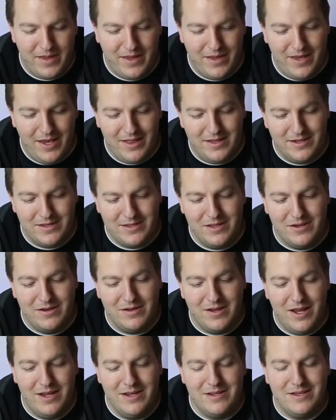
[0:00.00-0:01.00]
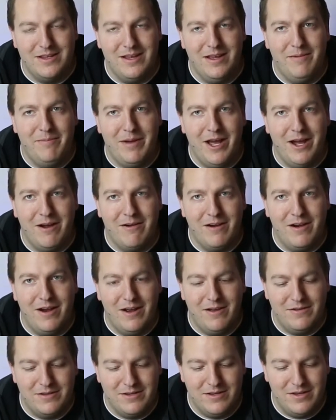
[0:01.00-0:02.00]
yeah, this little guy's a
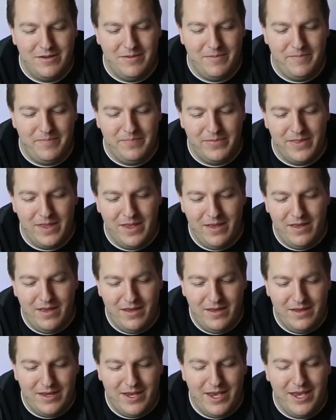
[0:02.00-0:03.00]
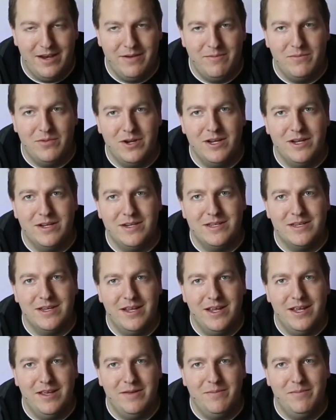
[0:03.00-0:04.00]
powerhouse. Canon
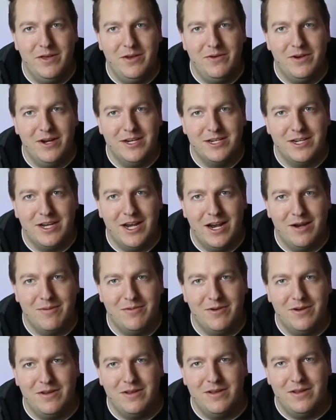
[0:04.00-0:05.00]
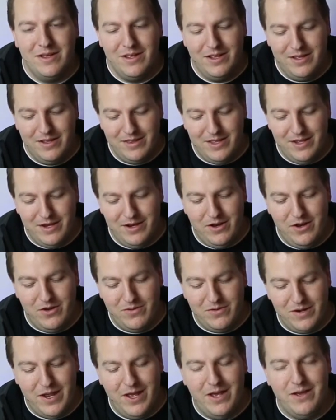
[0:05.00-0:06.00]
brings a mid-range camera that no
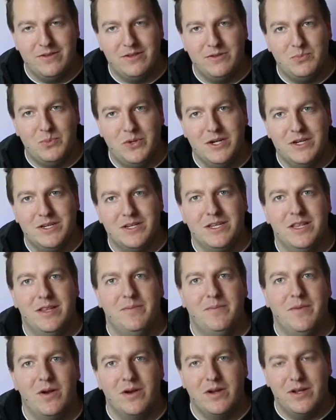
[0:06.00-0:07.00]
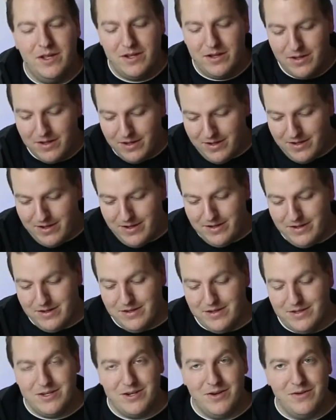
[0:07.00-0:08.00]
one else brings to the market.
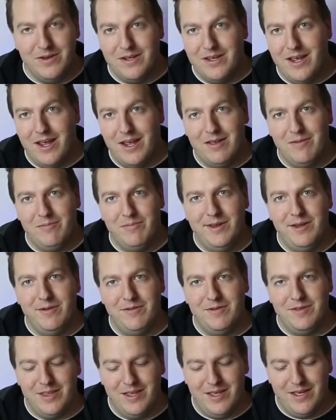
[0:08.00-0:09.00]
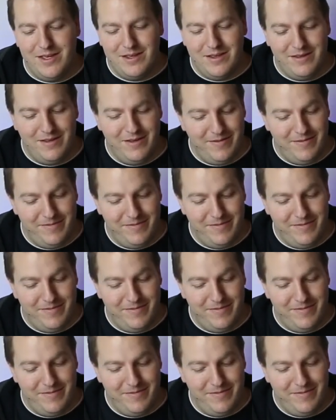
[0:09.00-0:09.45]
Sony can't compete with it.